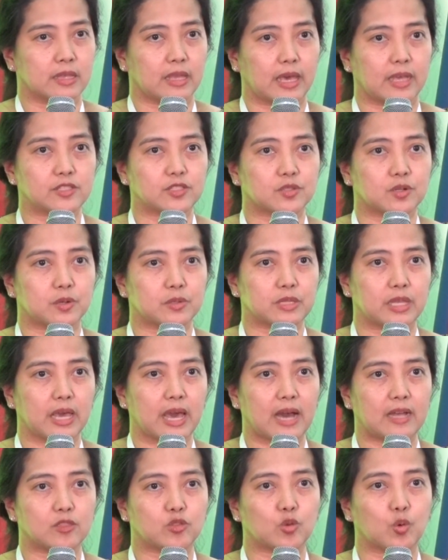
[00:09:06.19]
And so they
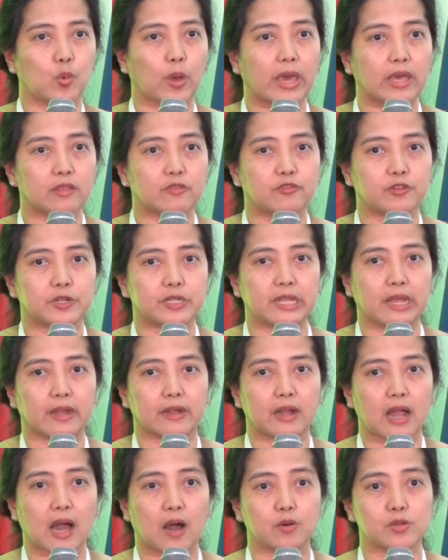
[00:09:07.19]
had to wait for
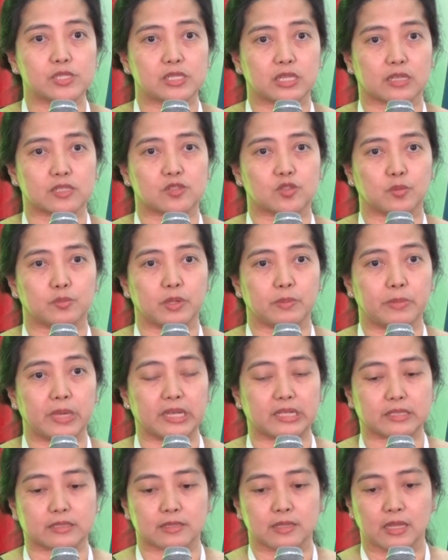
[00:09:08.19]
their houses to be
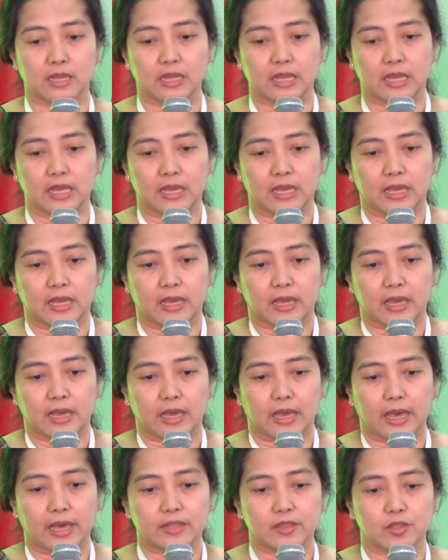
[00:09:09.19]
built.
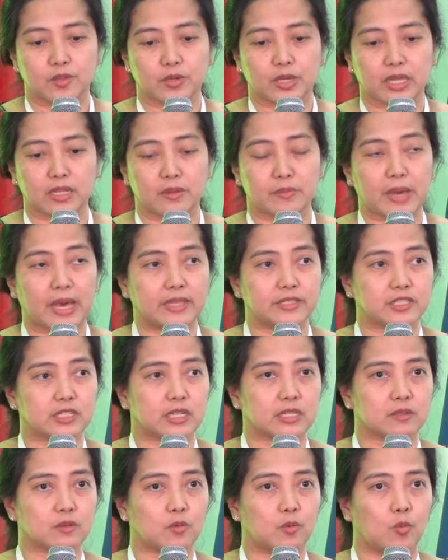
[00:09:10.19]
And you can
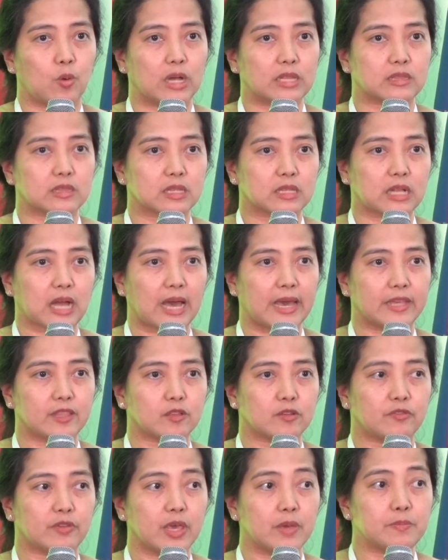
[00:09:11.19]
imagine what
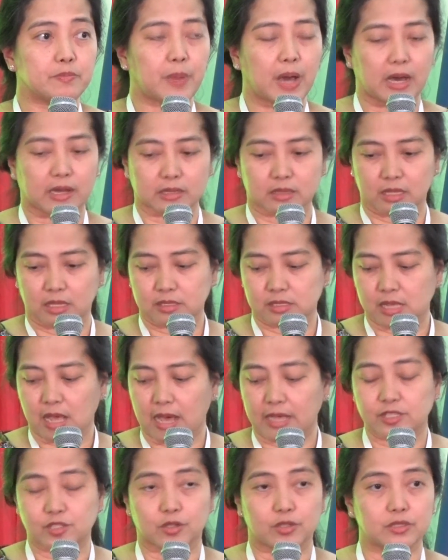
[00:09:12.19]
kind of impact this
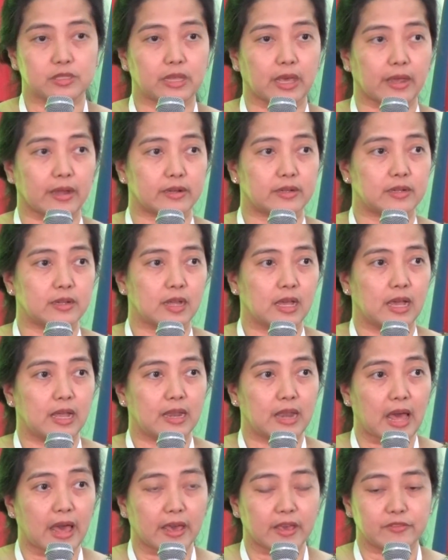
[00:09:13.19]
has on their
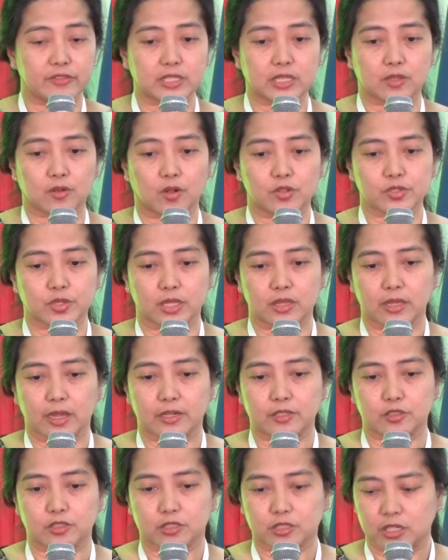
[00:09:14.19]
lives and also in
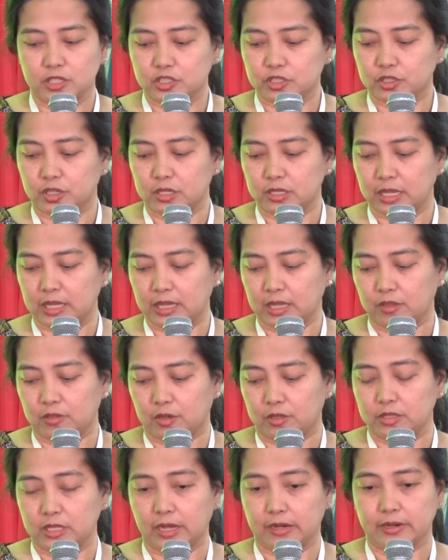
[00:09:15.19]
their nutrition and
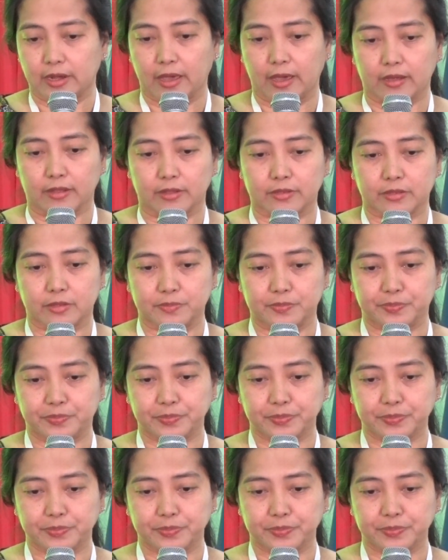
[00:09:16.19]
on their health.